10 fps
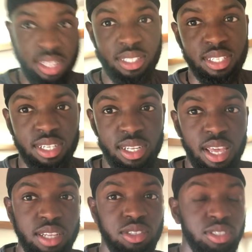and uh, yeah,
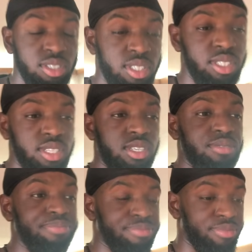as you can see,
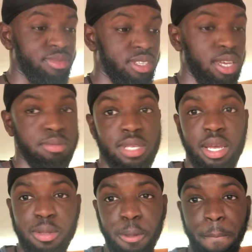came
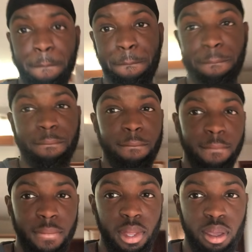second.
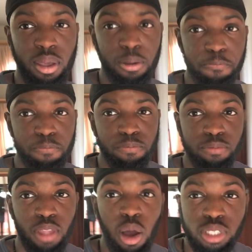Um,
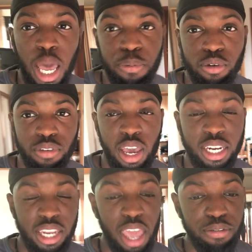I was happy with it. I
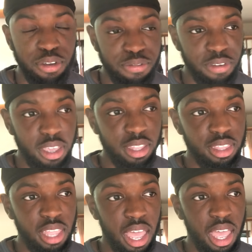did everything
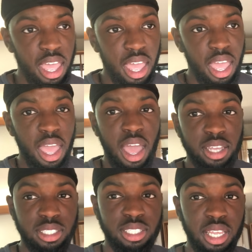that I
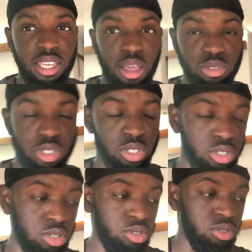said I was gonna
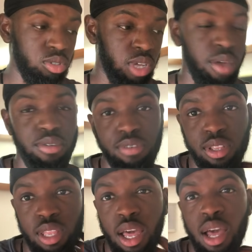do,
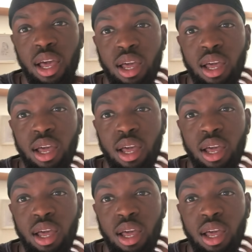everything that